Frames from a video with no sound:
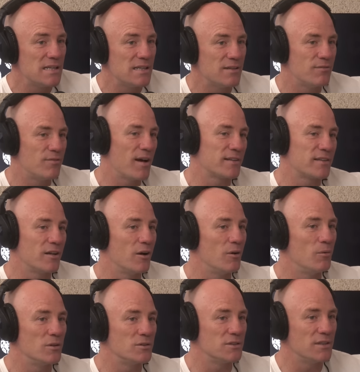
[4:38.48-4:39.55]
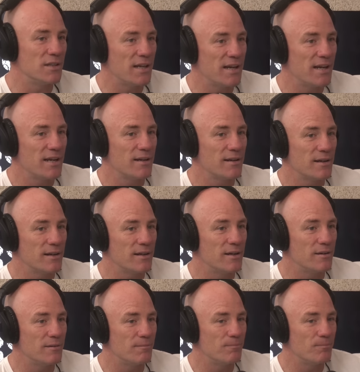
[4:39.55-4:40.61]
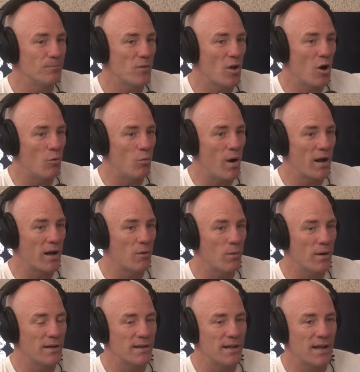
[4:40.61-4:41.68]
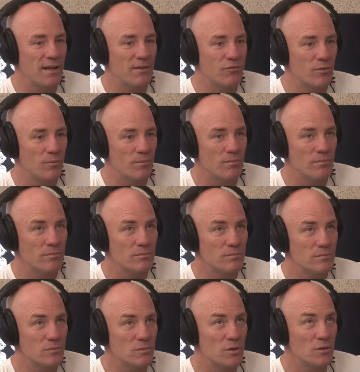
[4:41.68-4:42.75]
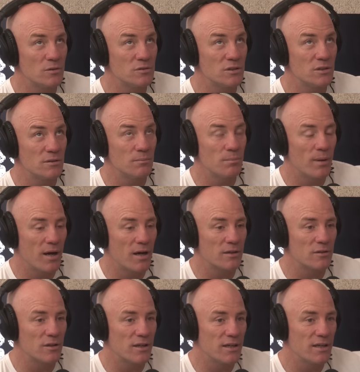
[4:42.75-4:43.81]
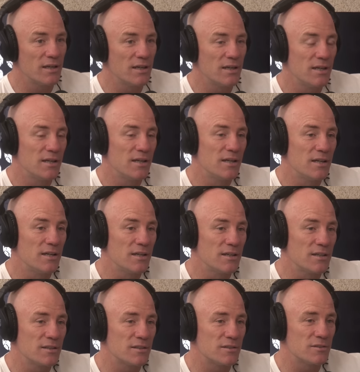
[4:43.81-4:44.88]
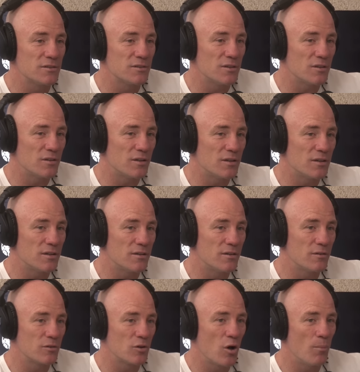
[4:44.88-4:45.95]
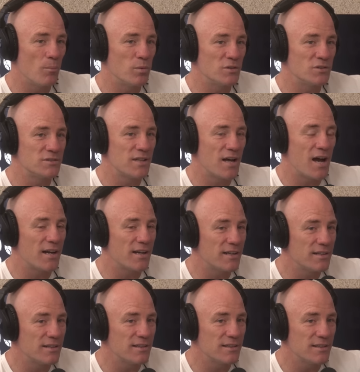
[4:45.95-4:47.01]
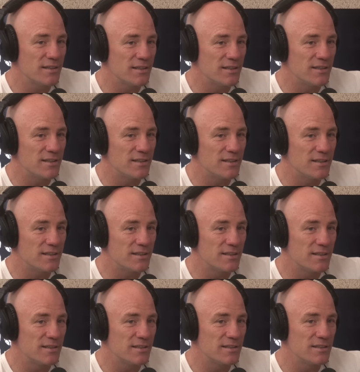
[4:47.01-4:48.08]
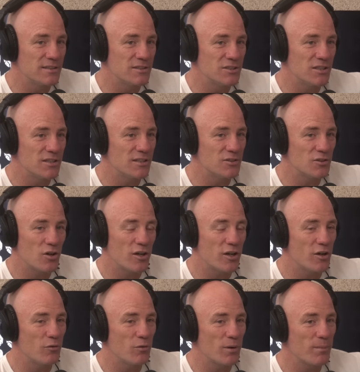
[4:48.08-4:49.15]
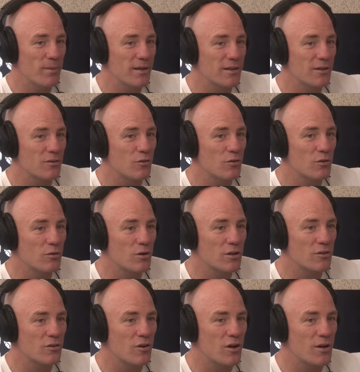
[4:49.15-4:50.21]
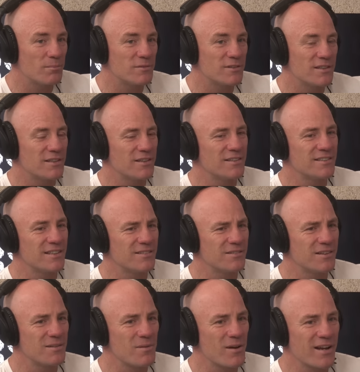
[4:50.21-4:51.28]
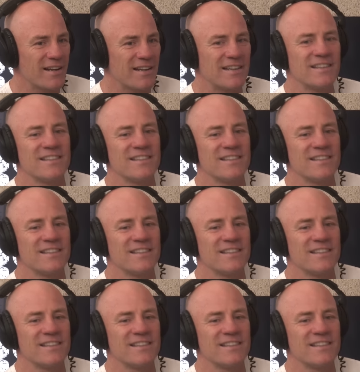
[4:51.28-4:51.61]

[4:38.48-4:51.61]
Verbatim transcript: the fact that I wasn't, and I rung her one day from, I was Parklea because uh, the comp was starting and she goes, Oh, you ring me at all the right times. And I said, What do you mean?